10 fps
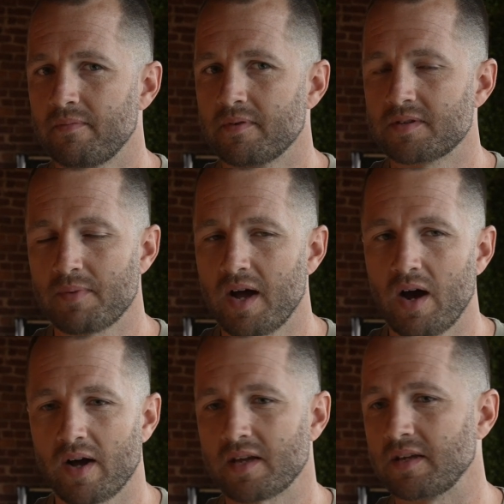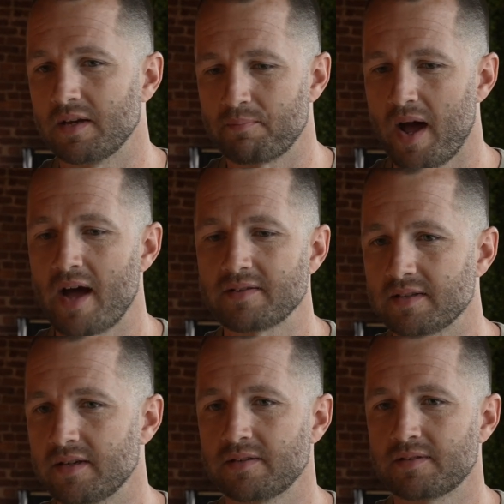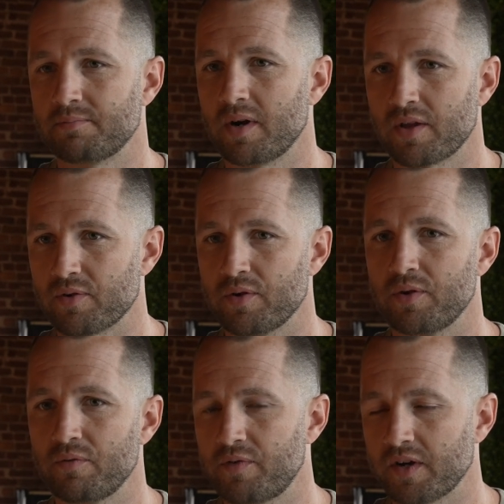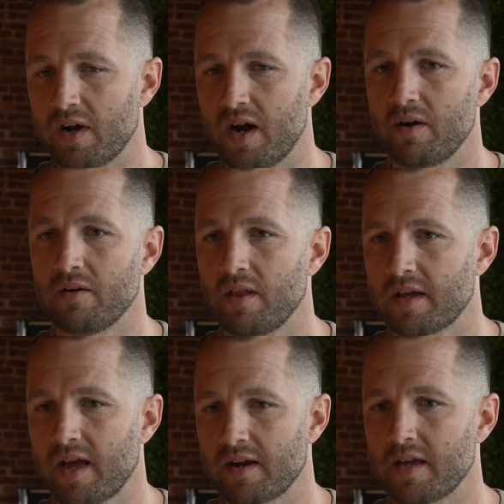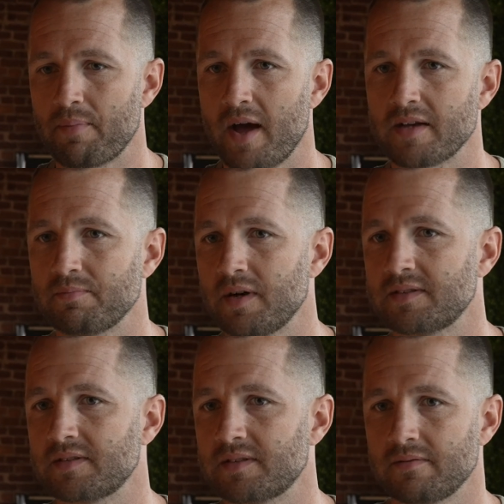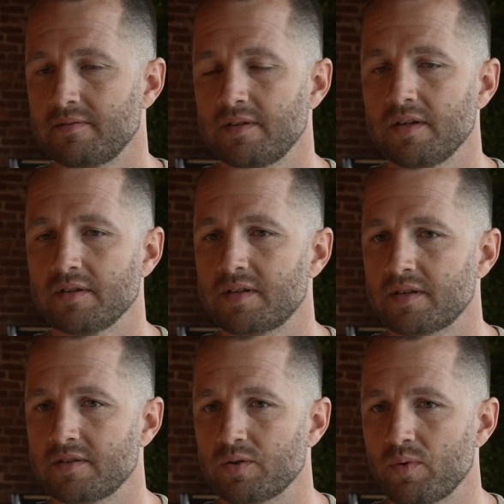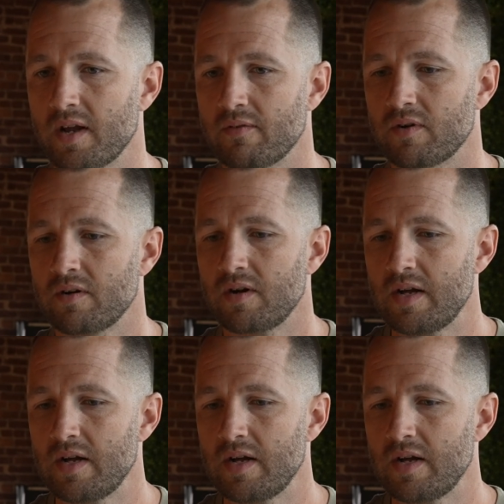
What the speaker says: somehow I can get past this, break through, figure out like how to get past my sickness or whatever.